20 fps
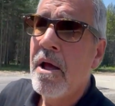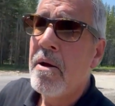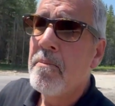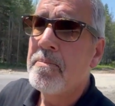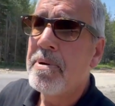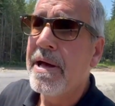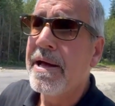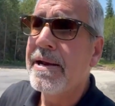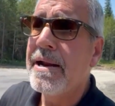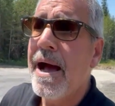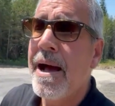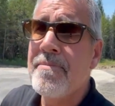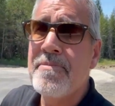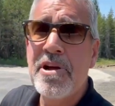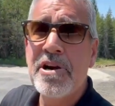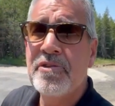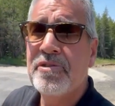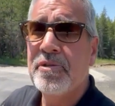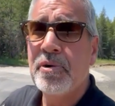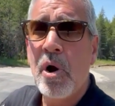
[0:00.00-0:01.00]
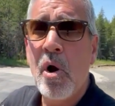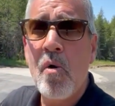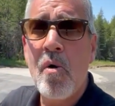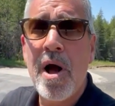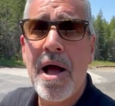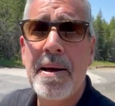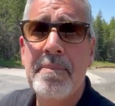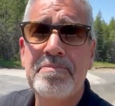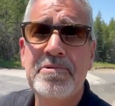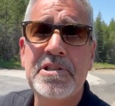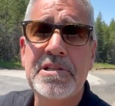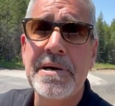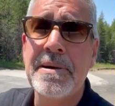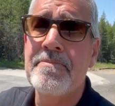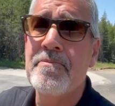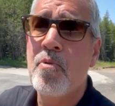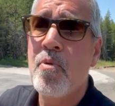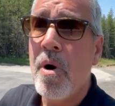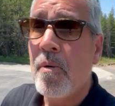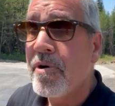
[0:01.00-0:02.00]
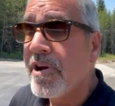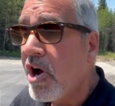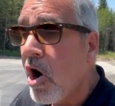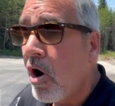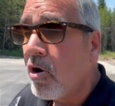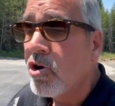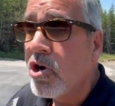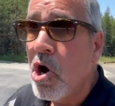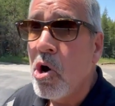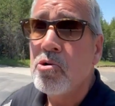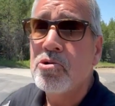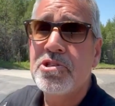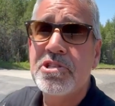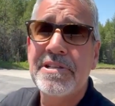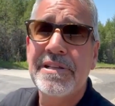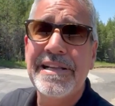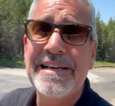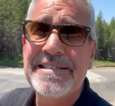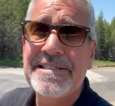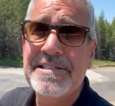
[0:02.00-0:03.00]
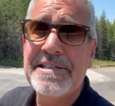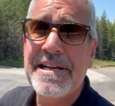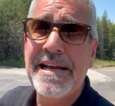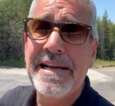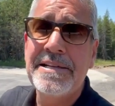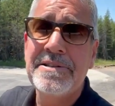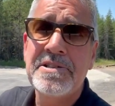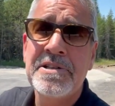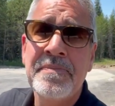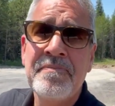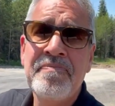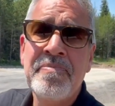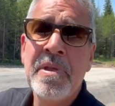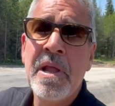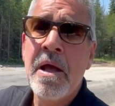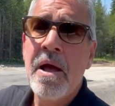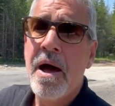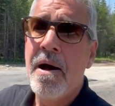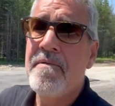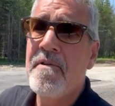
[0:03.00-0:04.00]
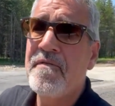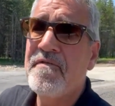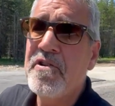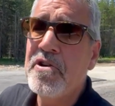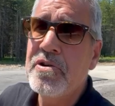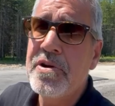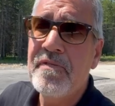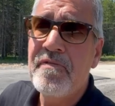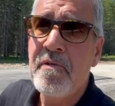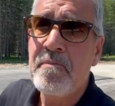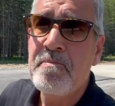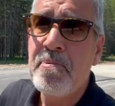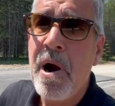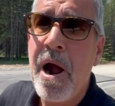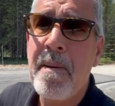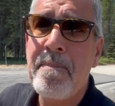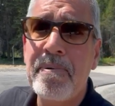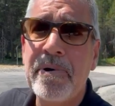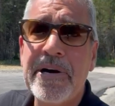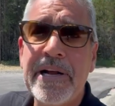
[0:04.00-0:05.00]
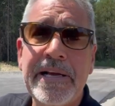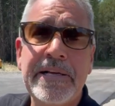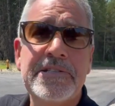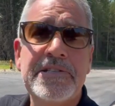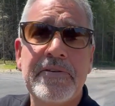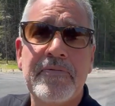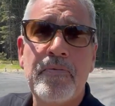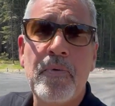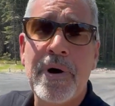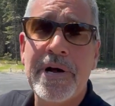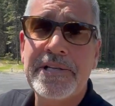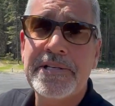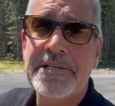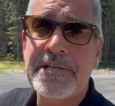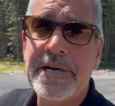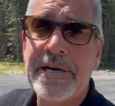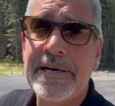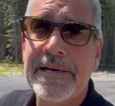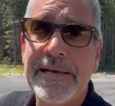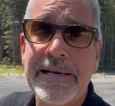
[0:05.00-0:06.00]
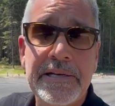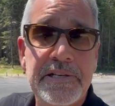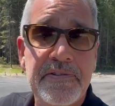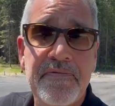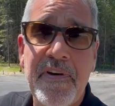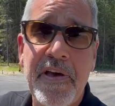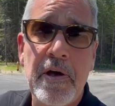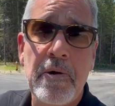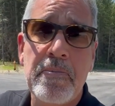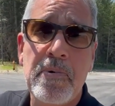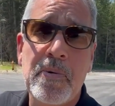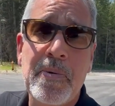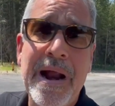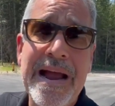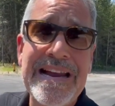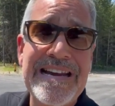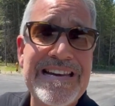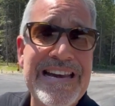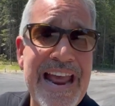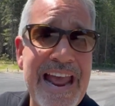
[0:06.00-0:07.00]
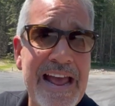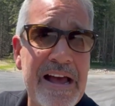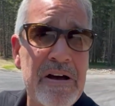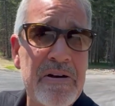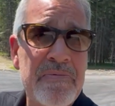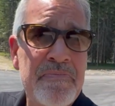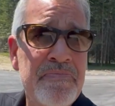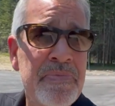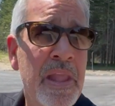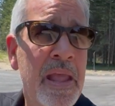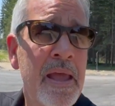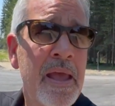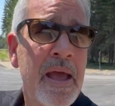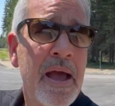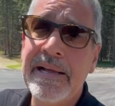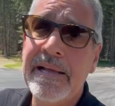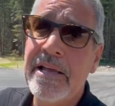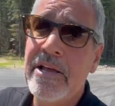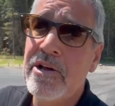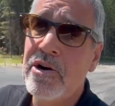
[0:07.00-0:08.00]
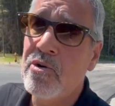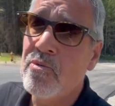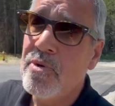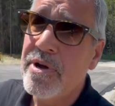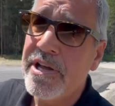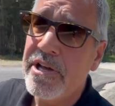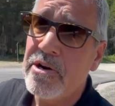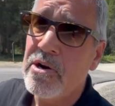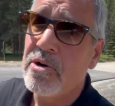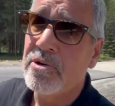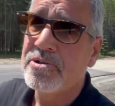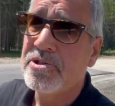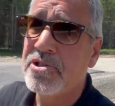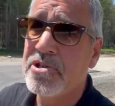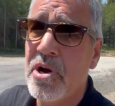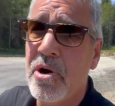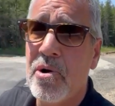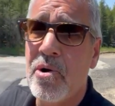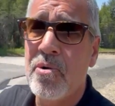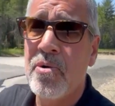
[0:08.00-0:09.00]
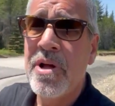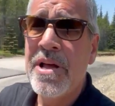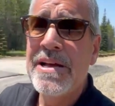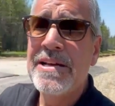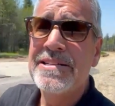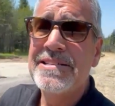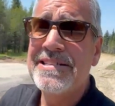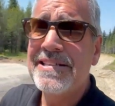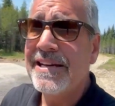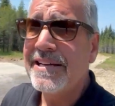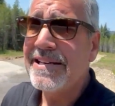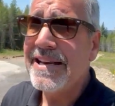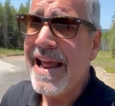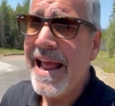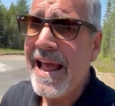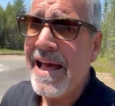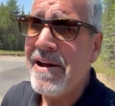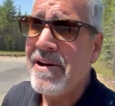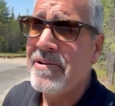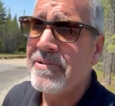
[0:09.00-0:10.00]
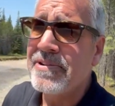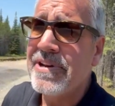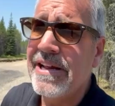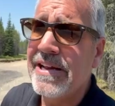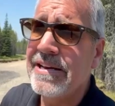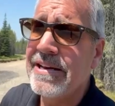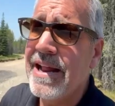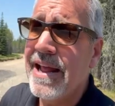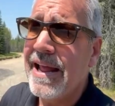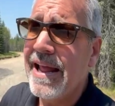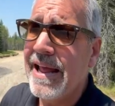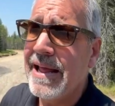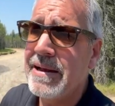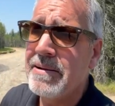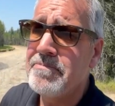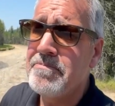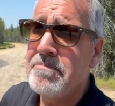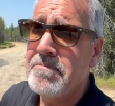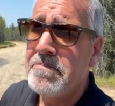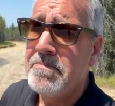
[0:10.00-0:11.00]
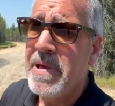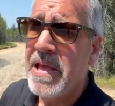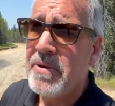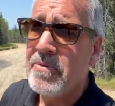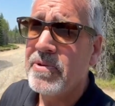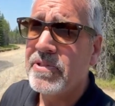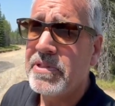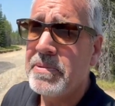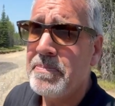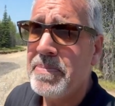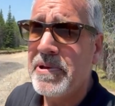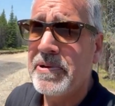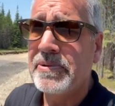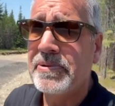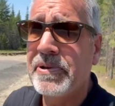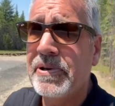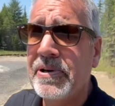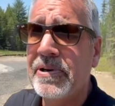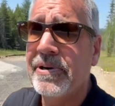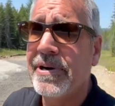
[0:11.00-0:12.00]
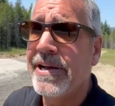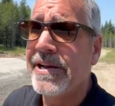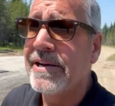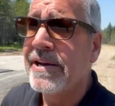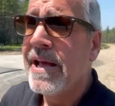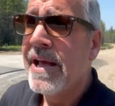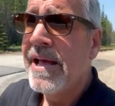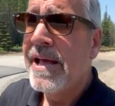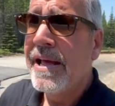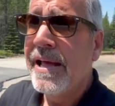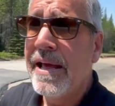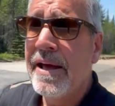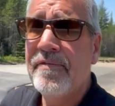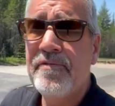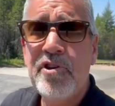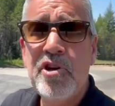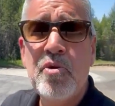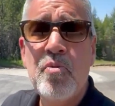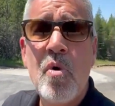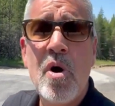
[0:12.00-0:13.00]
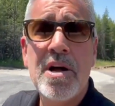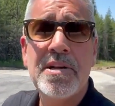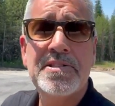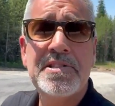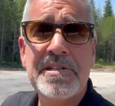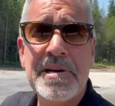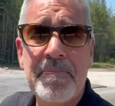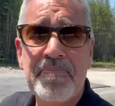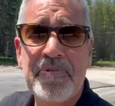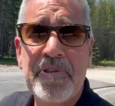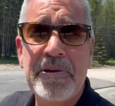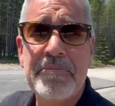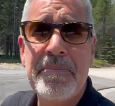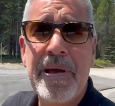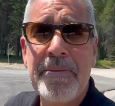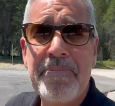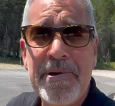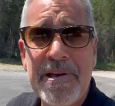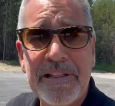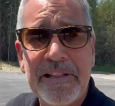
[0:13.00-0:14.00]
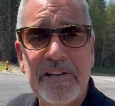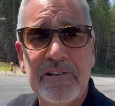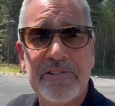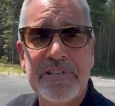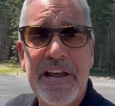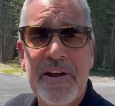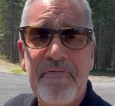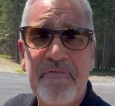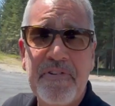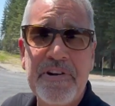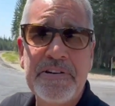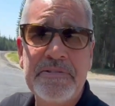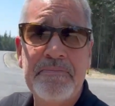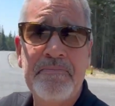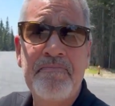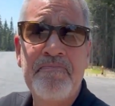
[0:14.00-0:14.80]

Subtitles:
But I'm going to throw up some what we call ghost listings of a few different properties of what is available right now. We can also sit down and meet with the builder, and if you want something maybe a little different.